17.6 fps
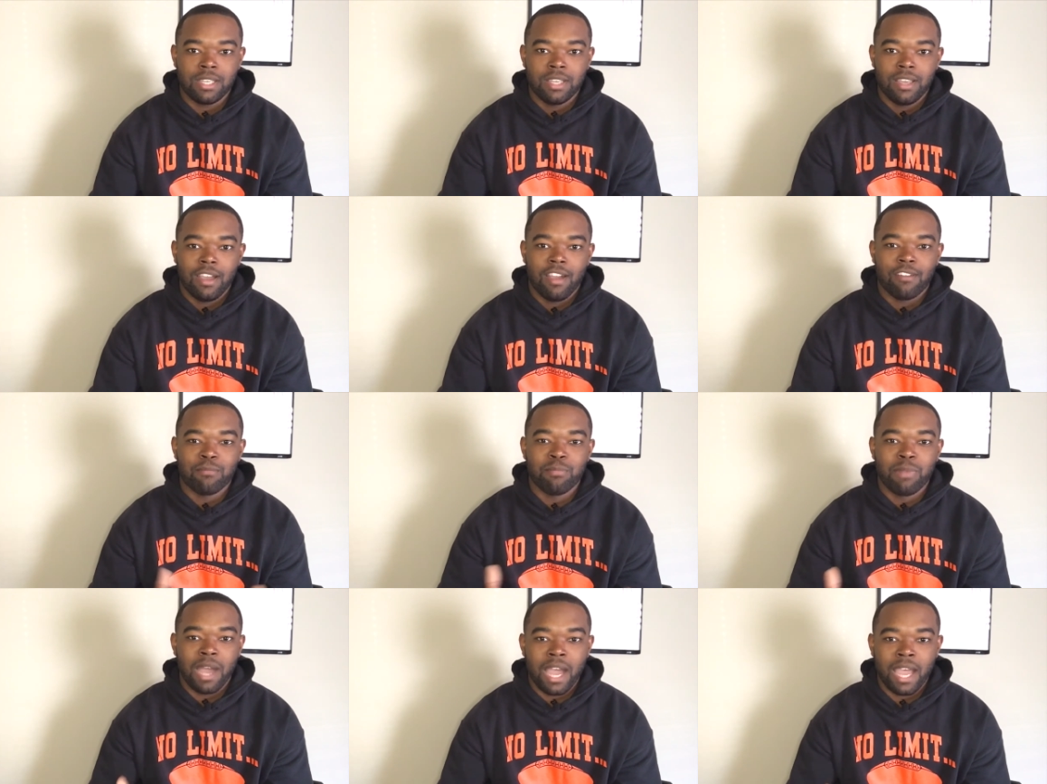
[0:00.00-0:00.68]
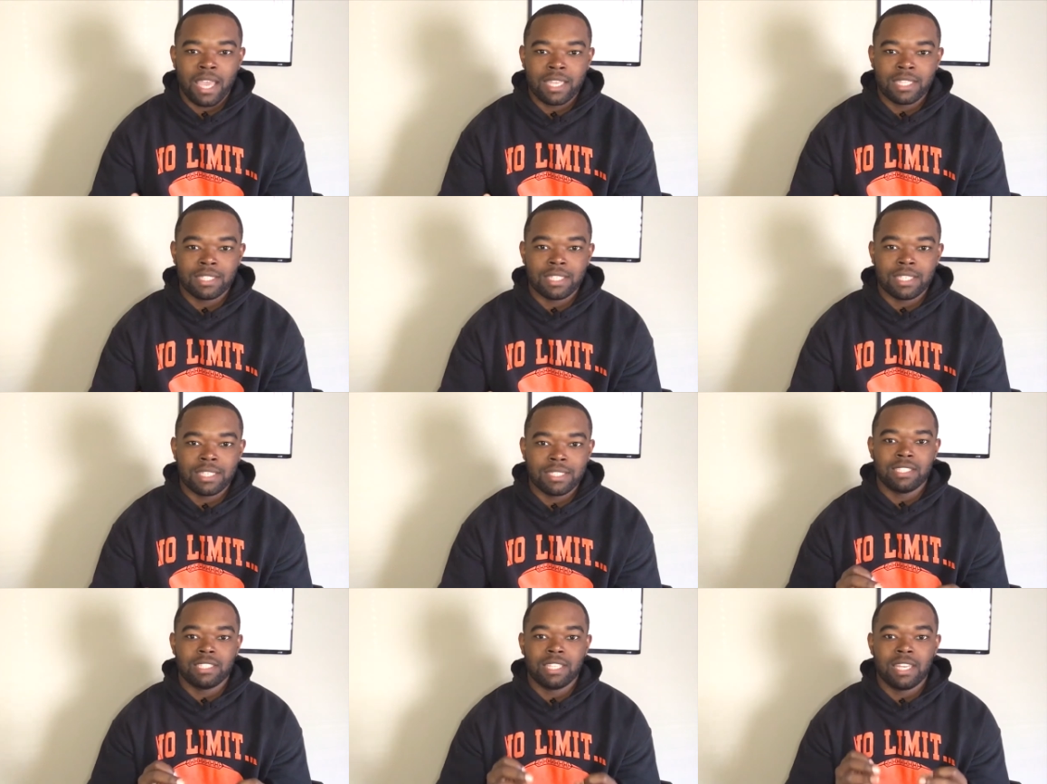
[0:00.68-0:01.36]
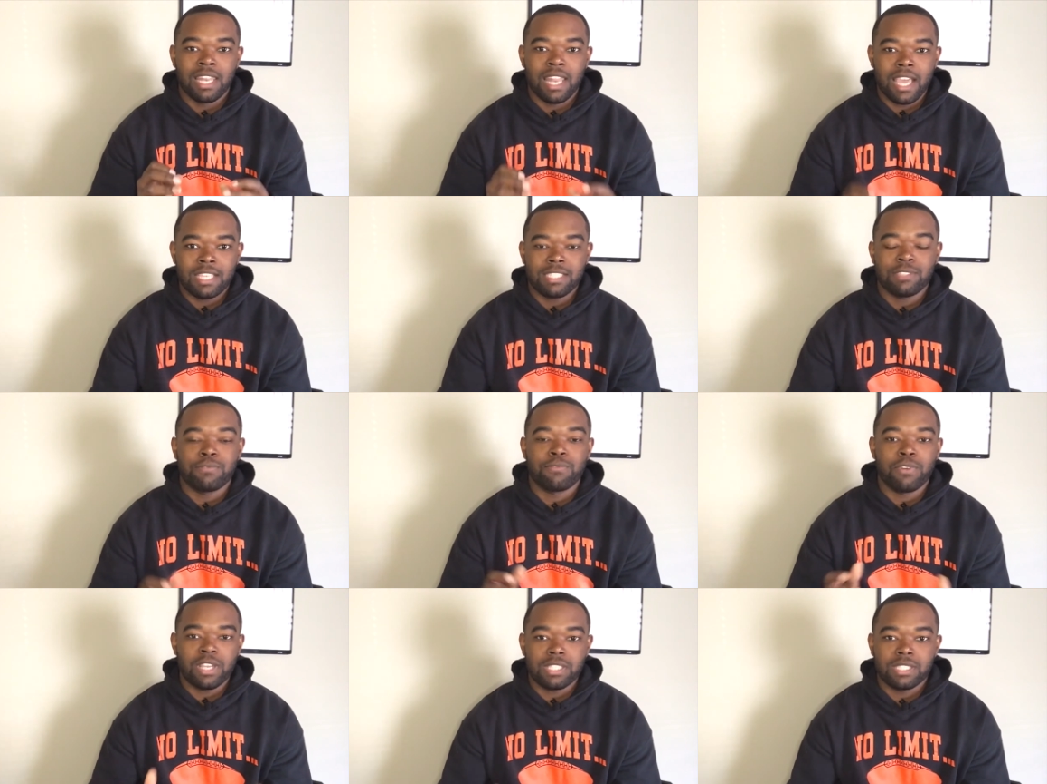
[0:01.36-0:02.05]
of buying things. The less
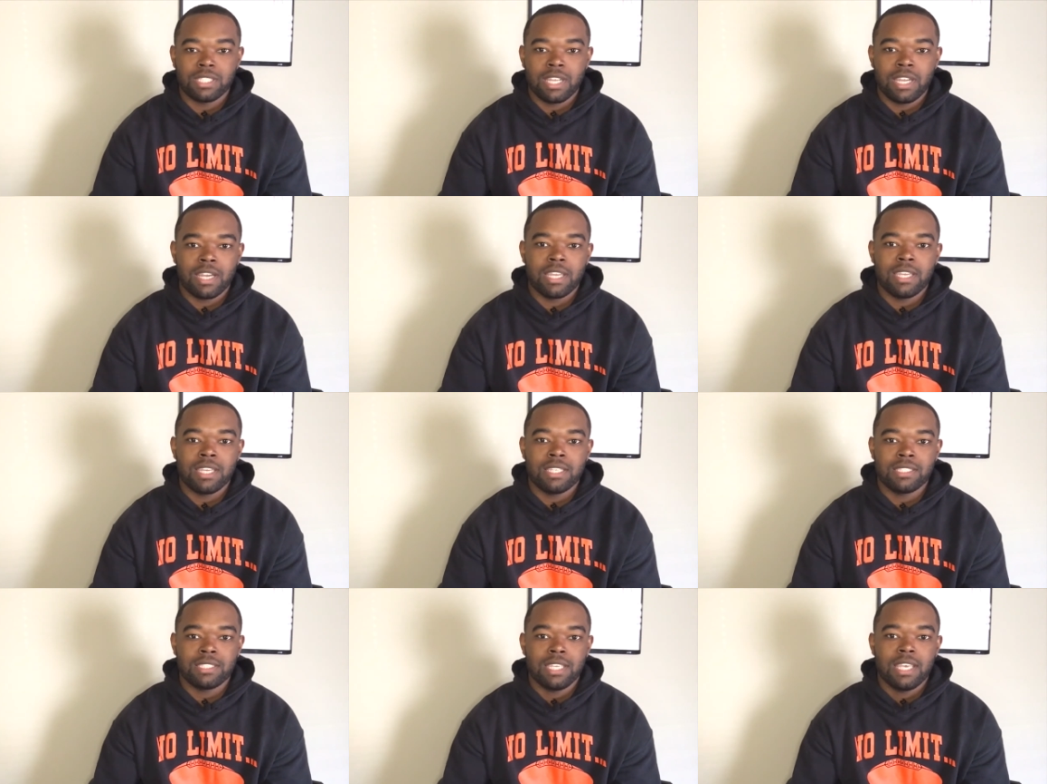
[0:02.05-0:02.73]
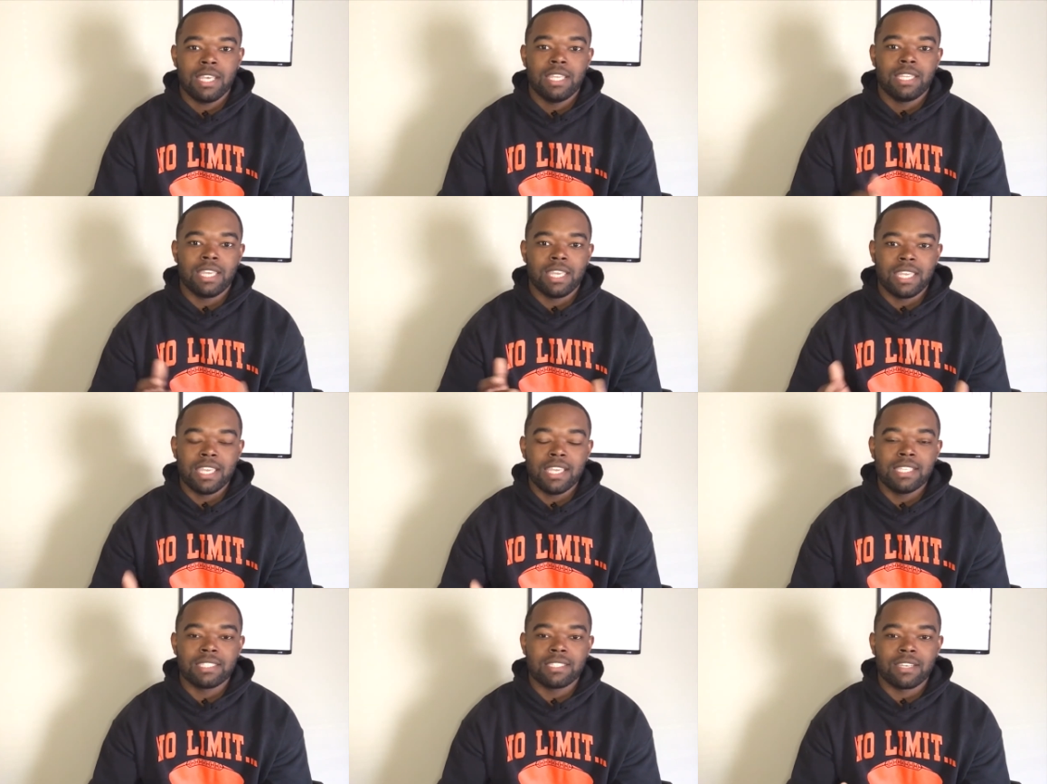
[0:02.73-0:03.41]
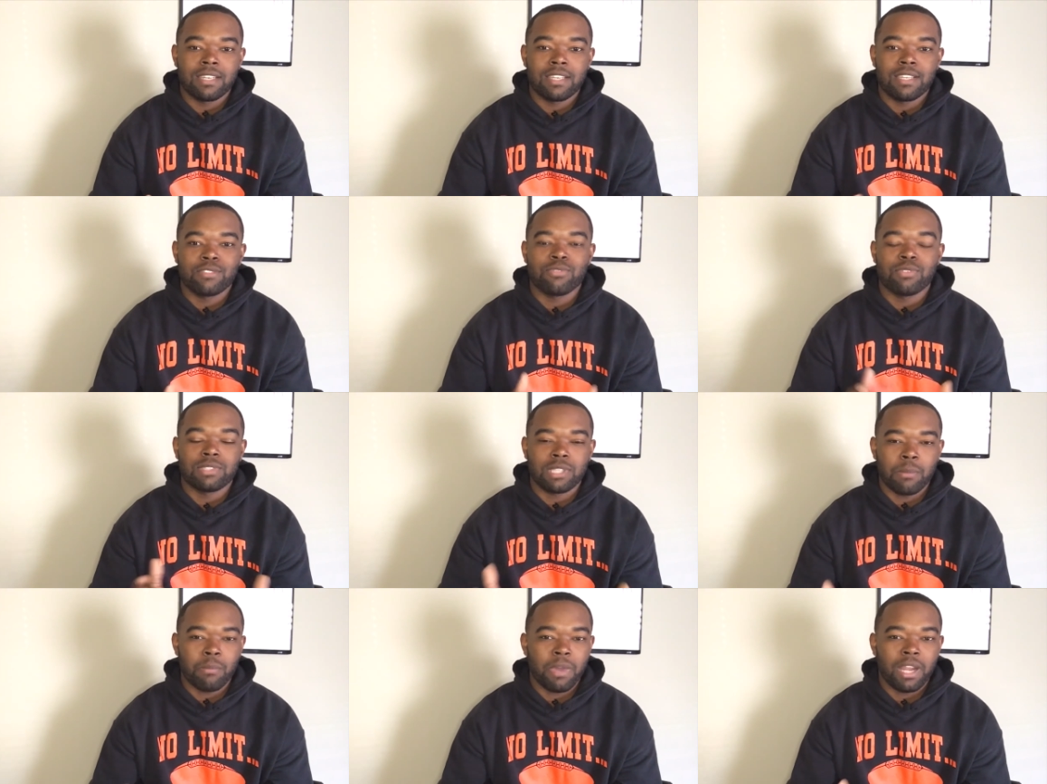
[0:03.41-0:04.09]
friction there is, the easier it is for
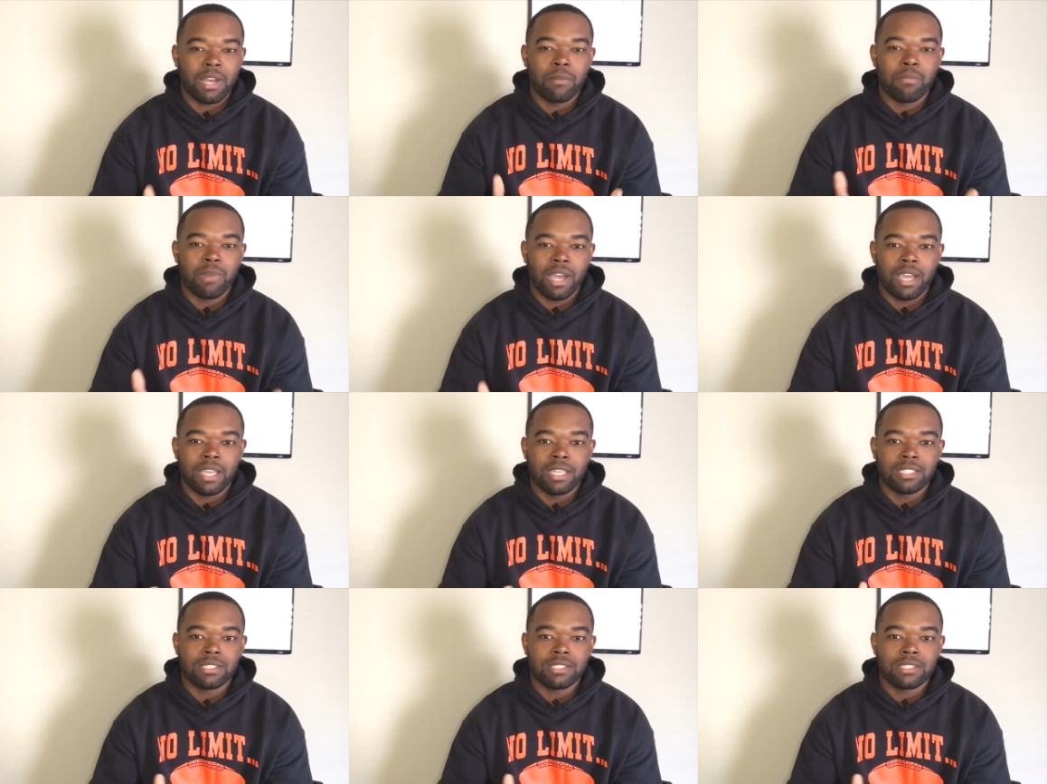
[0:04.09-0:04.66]
somebody to buy it.